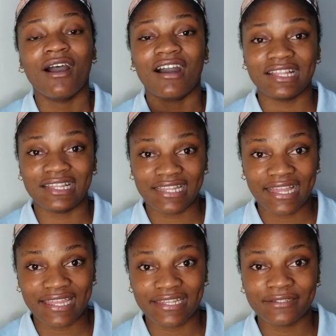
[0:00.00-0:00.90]

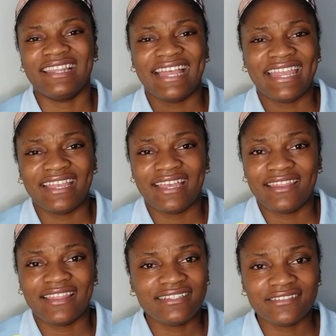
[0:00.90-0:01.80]
online. Like,
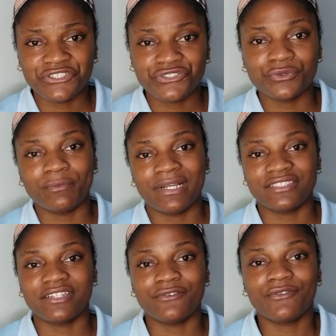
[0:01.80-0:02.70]
that is a true
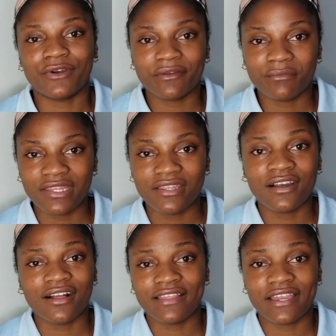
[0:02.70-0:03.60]
passion for me,
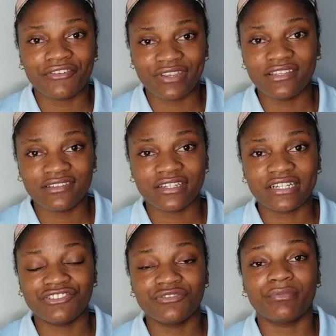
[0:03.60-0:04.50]
all that
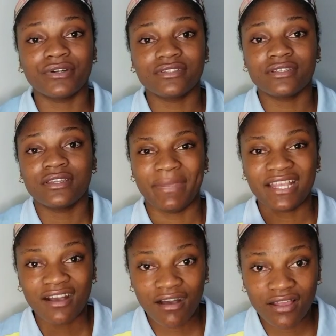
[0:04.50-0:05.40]
research. But
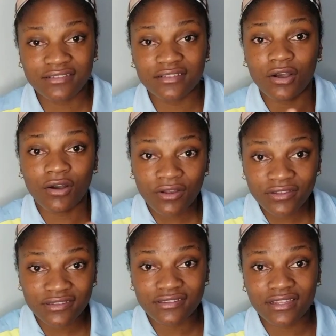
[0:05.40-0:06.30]
because
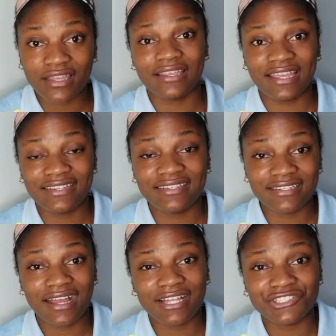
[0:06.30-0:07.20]
us getting
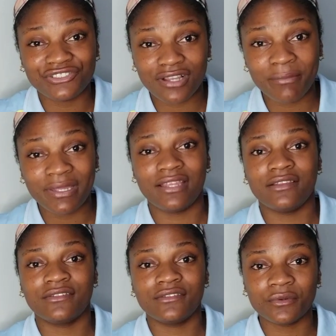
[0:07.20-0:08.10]
a job
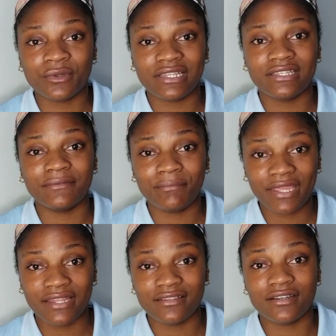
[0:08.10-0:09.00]
is solely
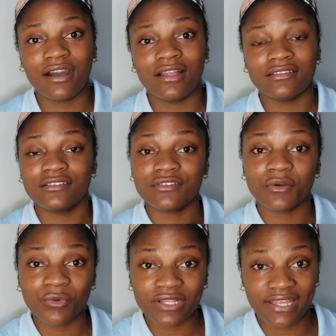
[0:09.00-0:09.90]
depend on
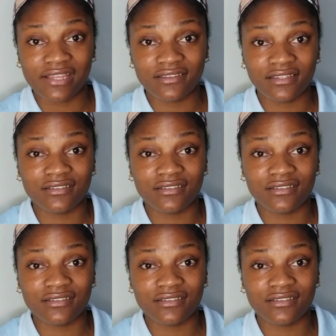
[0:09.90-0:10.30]
someone else's